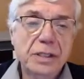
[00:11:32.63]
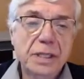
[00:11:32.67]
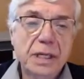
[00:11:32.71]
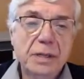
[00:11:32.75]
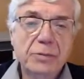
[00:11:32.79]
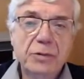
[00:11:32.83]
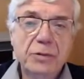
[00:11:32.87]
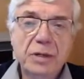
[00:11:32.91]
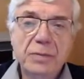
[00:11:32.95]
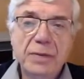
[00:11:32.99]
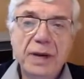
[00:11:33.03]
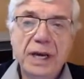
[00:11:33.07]

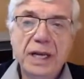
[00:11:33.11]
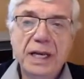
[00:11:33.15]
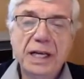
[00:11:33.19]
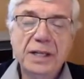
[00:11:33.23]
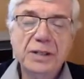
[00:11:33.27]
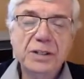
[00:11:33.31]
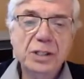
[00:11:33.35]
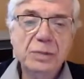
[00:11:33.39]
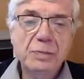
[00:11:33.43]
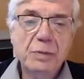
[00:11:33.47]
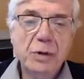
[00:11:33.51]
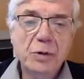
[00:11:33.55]
that remain
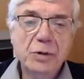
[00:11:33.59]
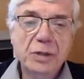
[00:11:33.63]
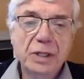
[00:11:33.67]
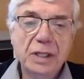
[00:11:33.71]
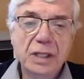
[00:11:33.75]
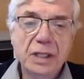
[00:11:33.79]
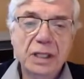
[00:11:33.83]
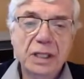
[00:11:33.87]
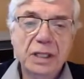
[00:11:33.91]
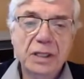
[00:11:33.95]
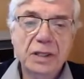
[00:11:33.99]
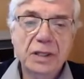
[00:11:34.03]

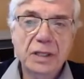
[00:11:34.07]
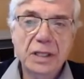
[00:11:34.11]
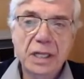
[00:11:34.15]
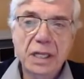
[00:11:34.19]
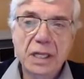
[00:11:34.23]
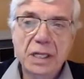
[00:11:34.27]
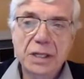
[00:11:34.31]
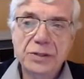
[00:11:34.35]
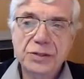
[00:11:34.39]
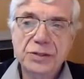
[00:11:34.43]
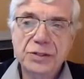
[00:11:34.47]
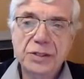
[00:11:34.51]
unspoken in our
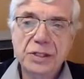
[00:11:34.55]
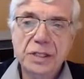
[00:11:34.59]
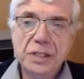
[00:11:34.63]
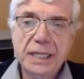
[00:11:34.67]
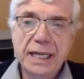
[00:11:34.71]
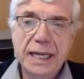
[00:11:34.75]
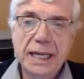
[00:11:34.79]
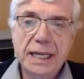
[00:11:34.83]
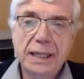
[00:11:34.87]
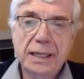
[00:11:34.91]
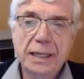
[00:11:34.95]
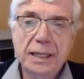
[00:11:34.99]
hearts
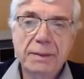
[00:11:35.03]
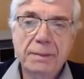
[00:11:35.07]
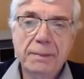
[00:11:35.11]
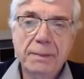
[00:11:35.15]
today.